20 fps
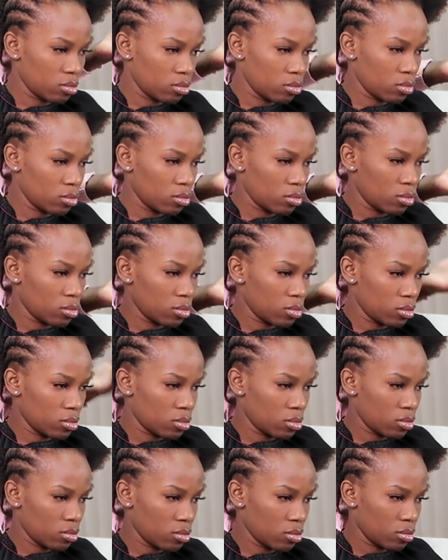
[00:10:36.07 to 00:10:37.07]

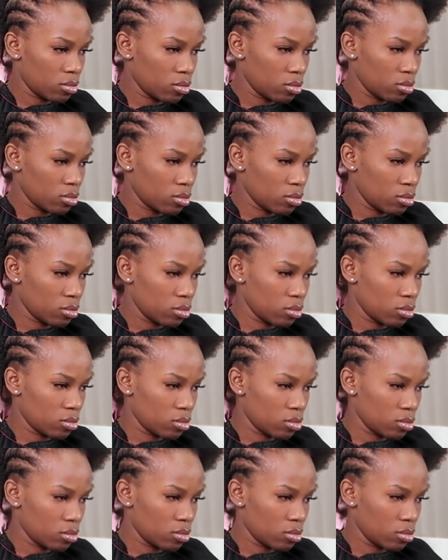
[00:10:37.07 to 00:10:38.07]

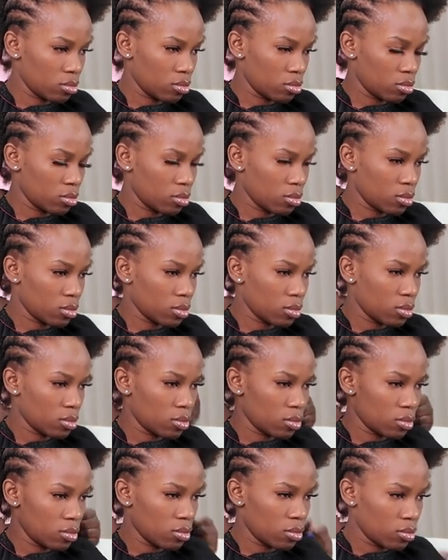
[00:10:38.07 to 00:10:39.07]

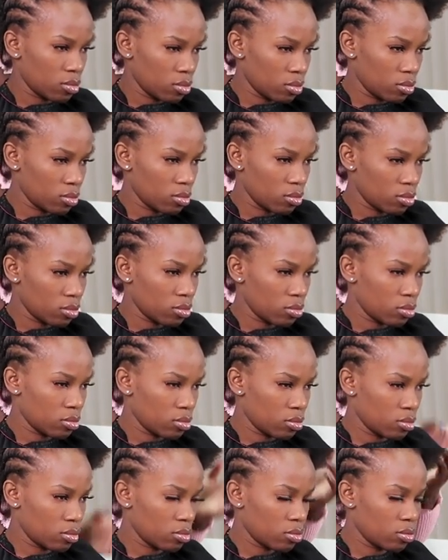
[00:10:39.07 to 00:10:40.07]

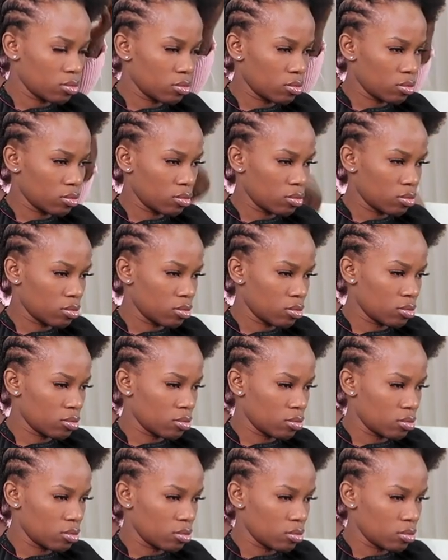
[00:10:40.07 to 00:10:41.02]
The person shown says nothing.